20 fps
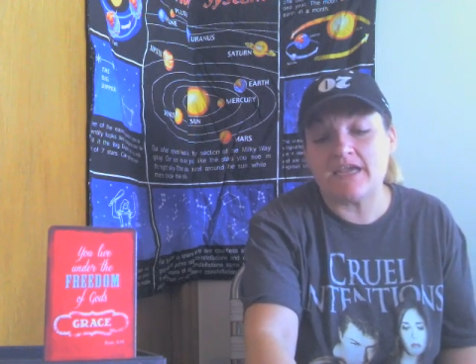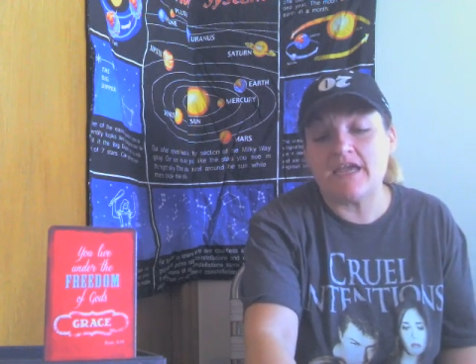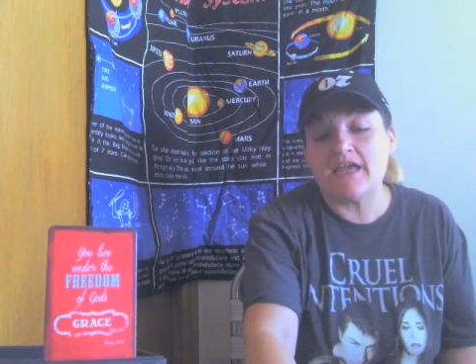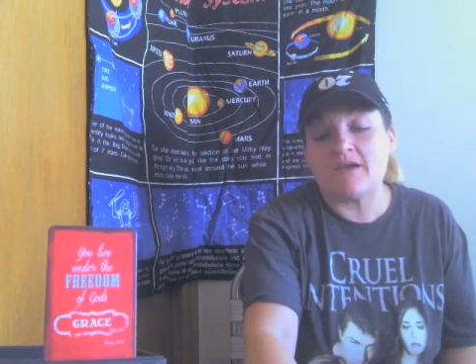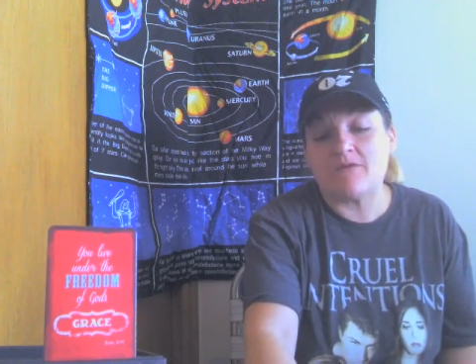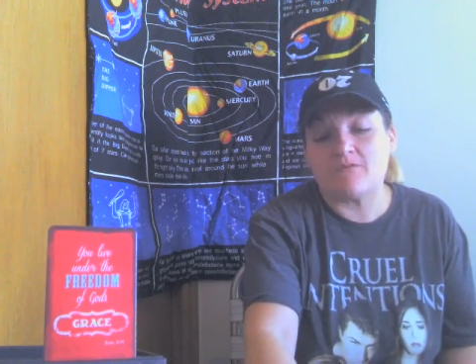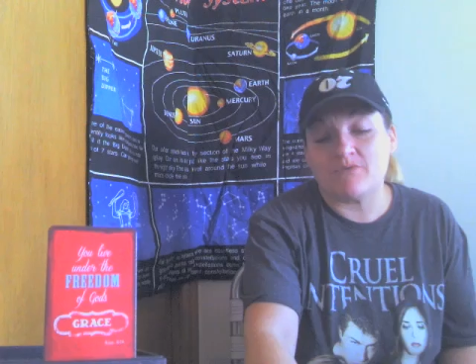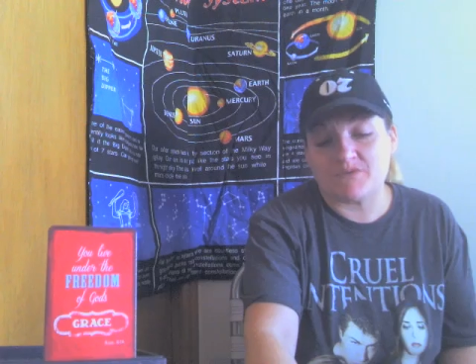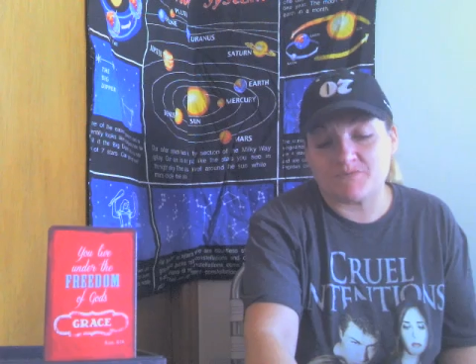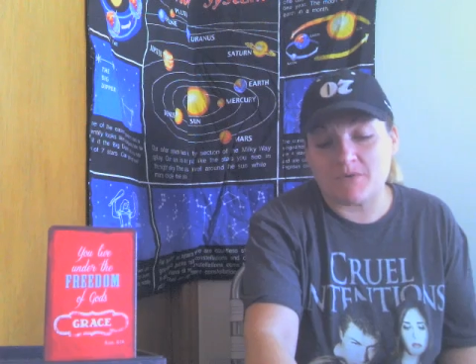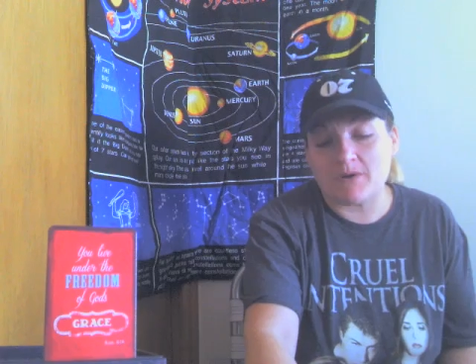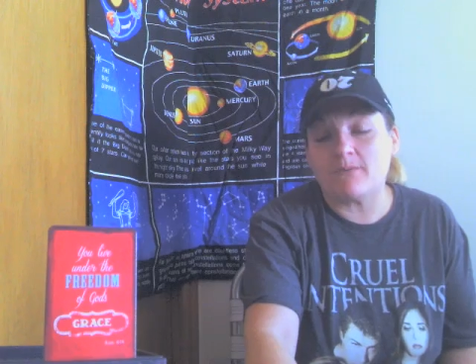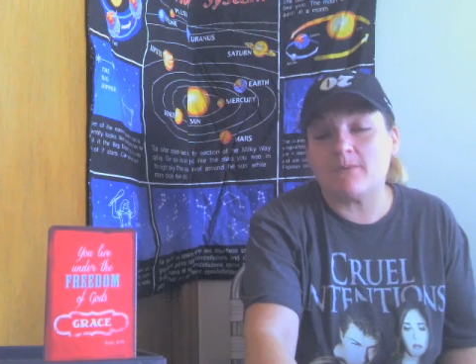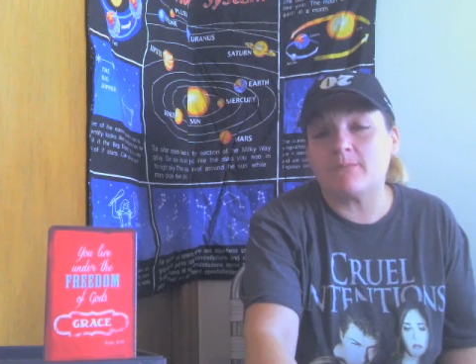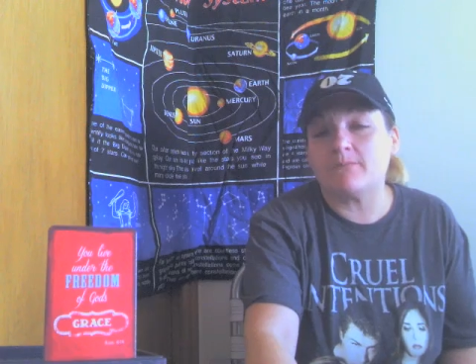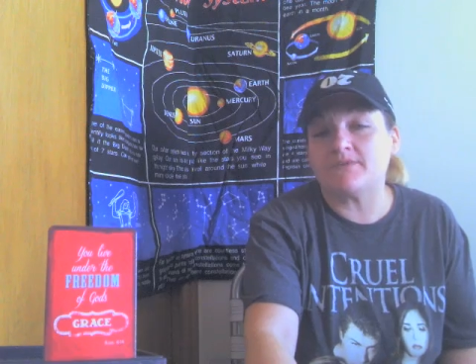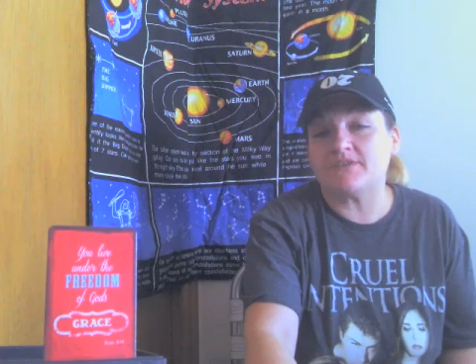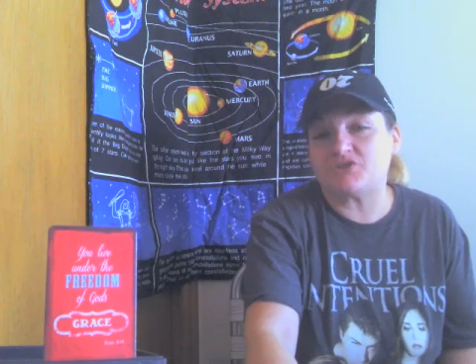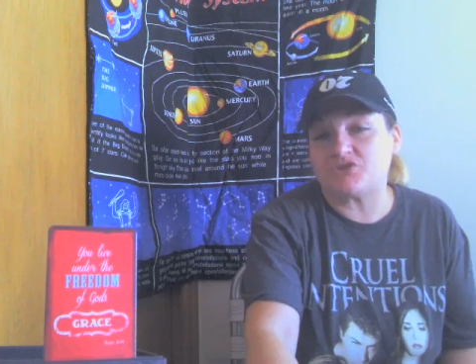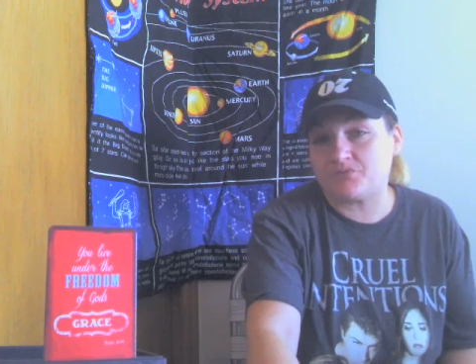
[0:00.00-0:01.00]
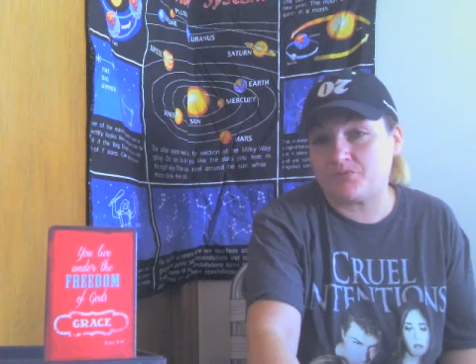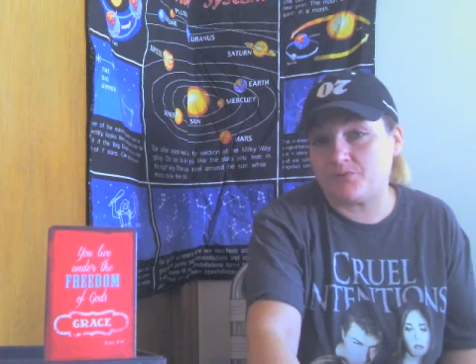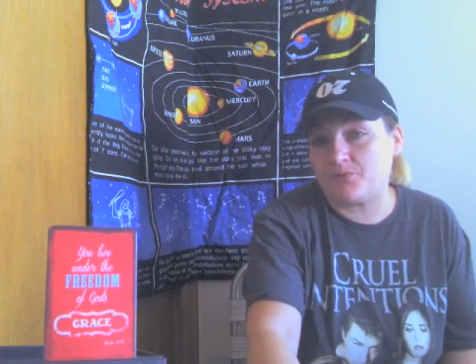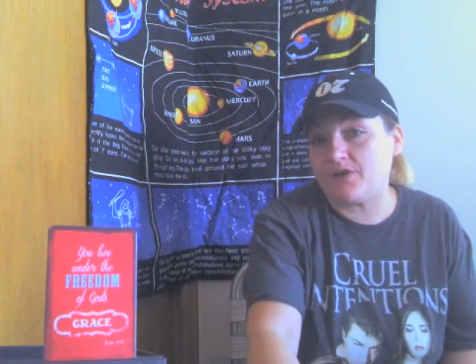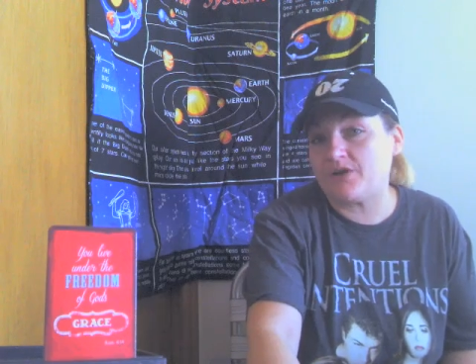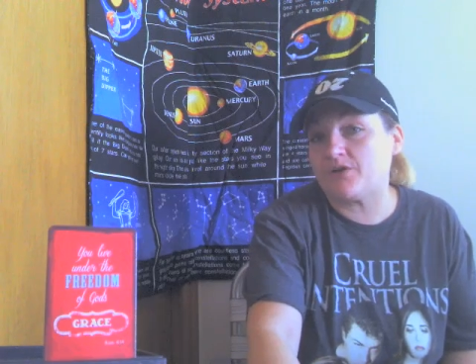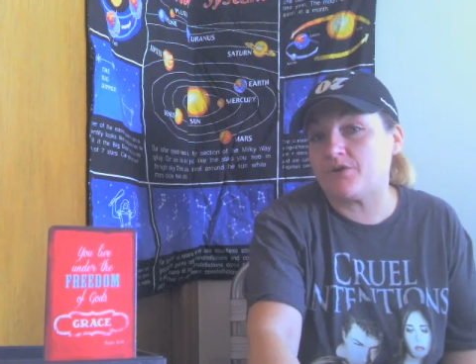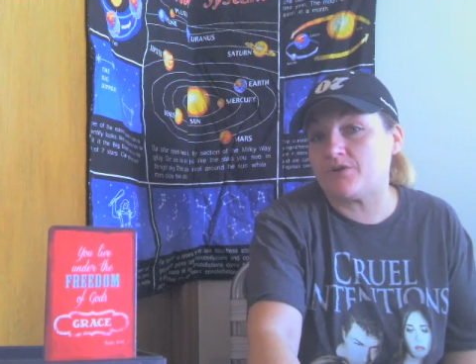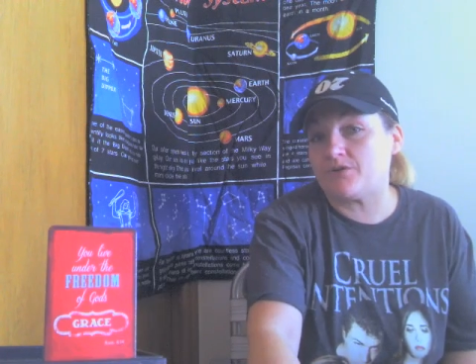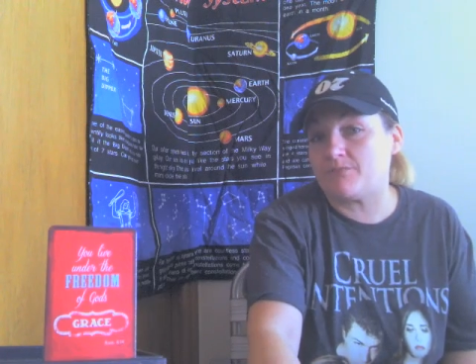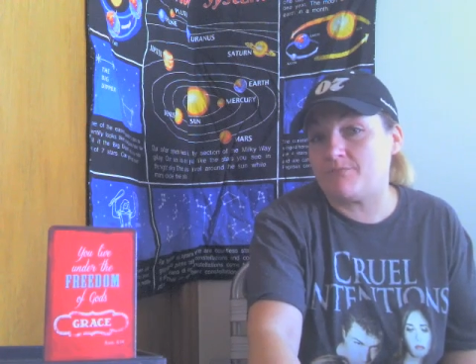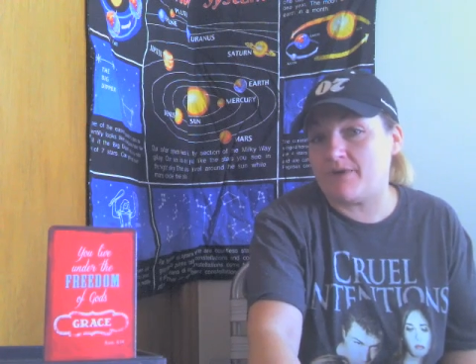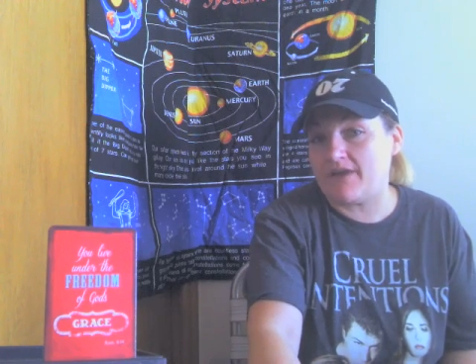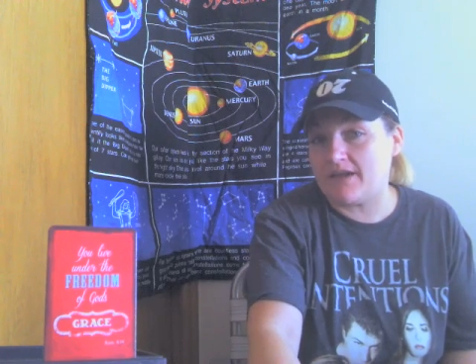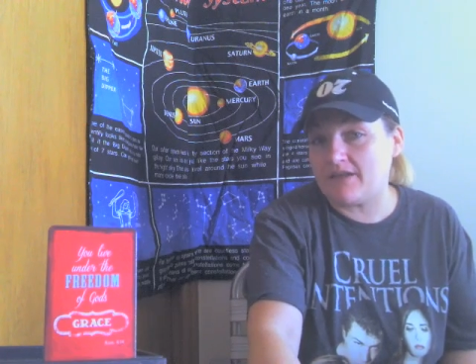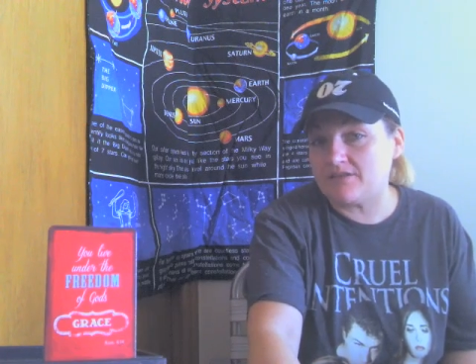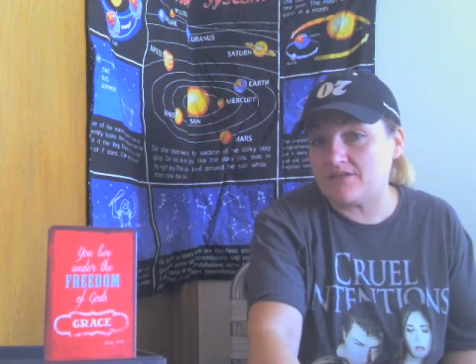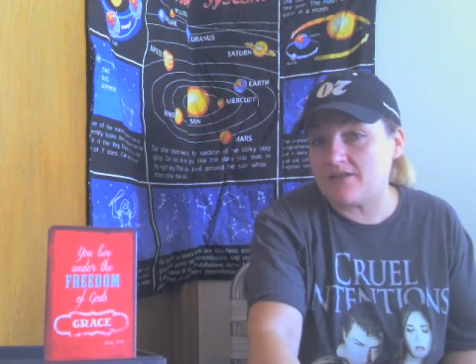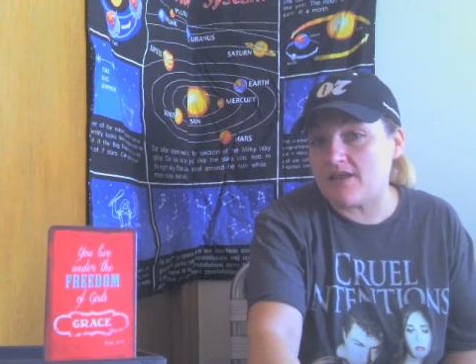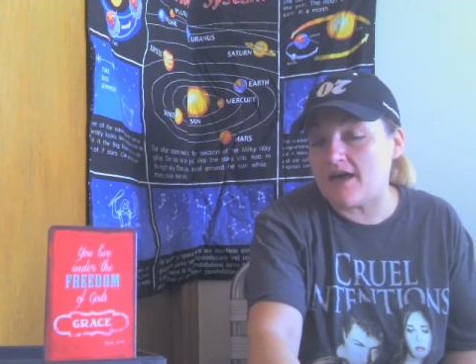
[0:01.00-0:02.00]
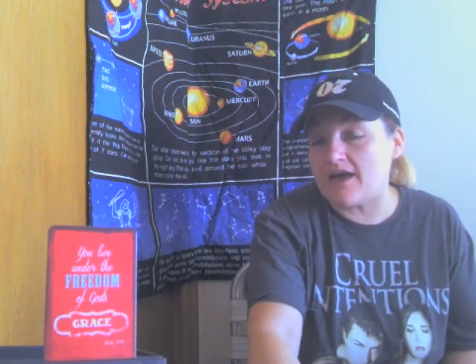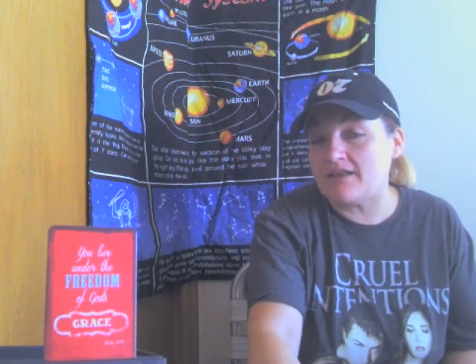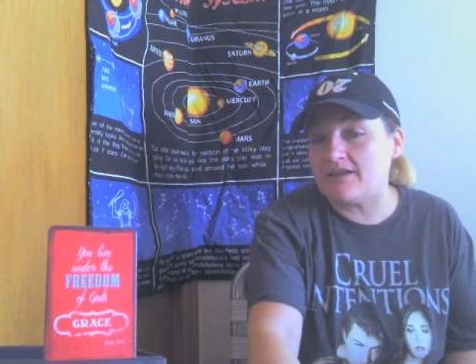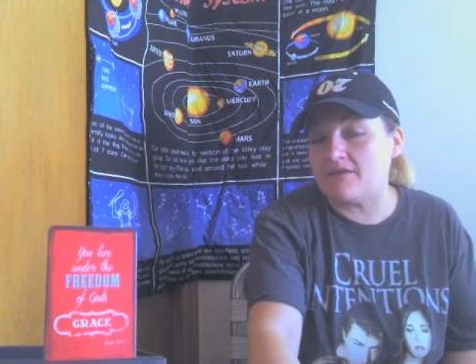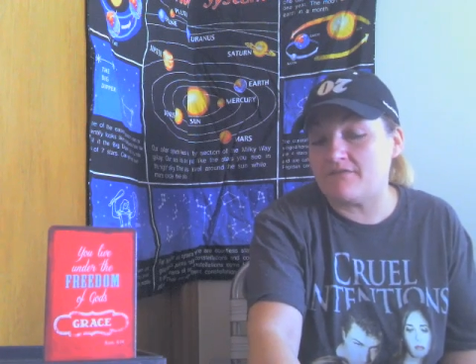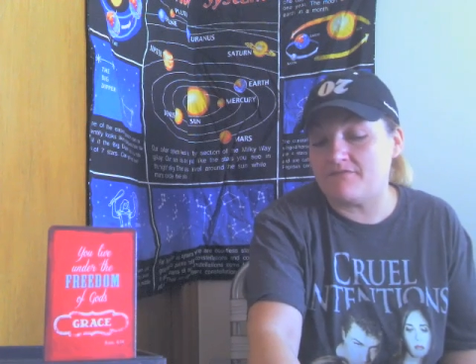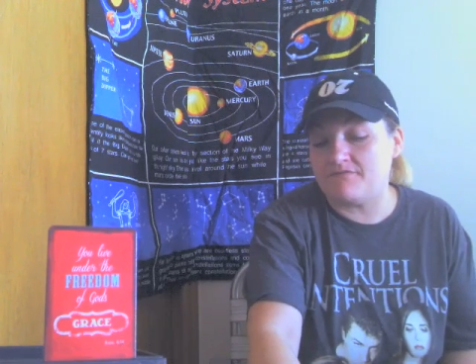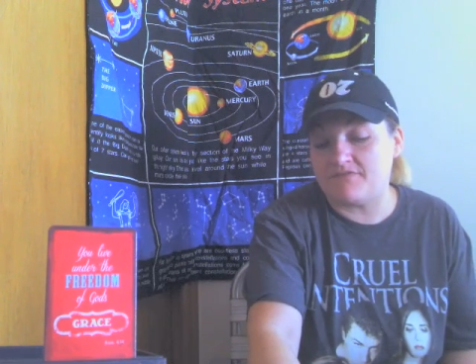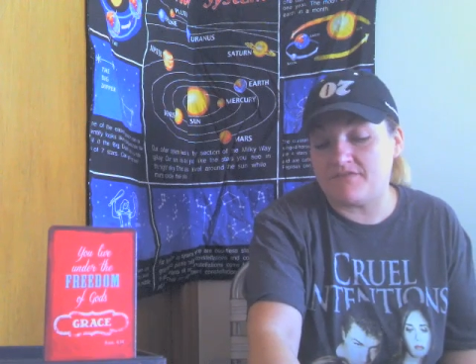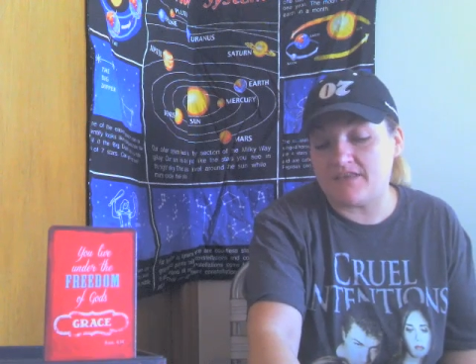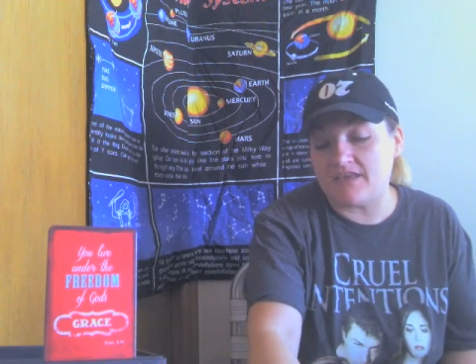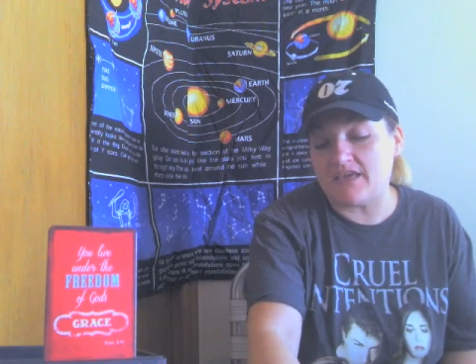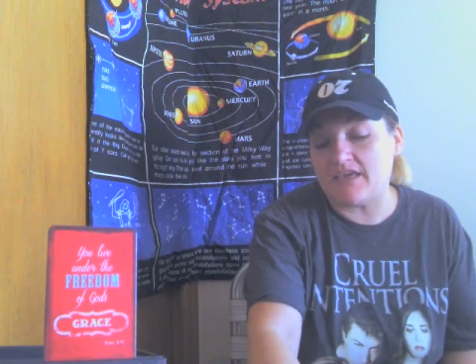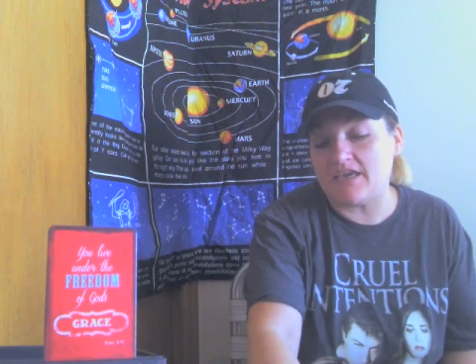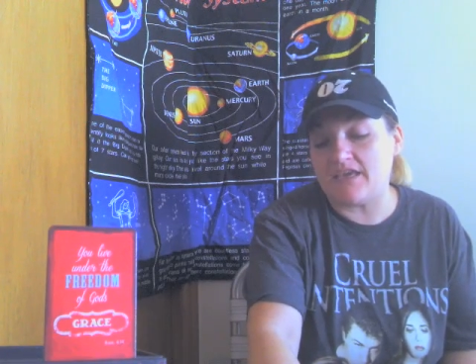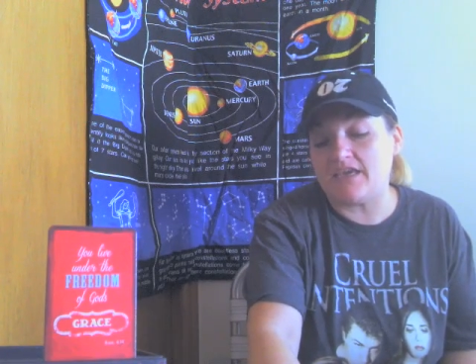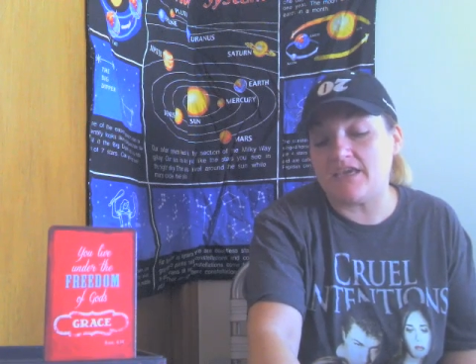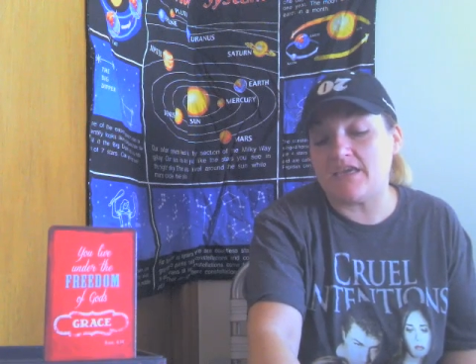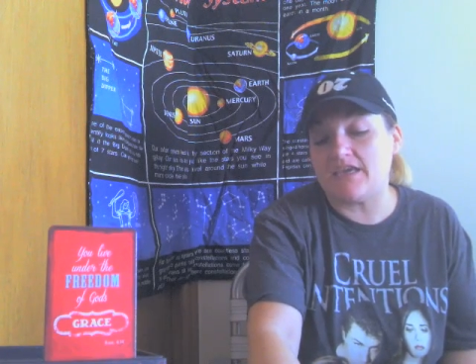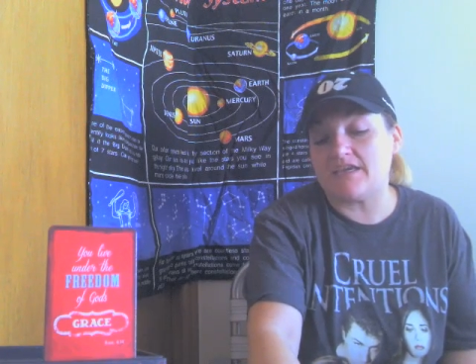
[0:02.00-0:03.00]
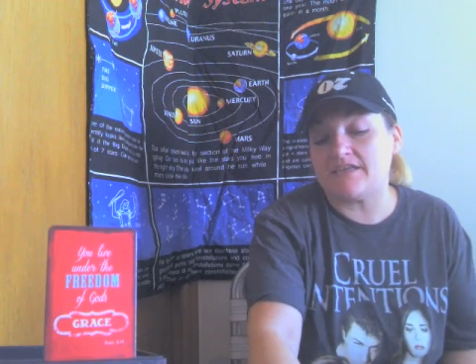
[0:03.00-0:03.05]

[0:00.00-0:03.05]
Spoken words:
was probably triggered by a lot of the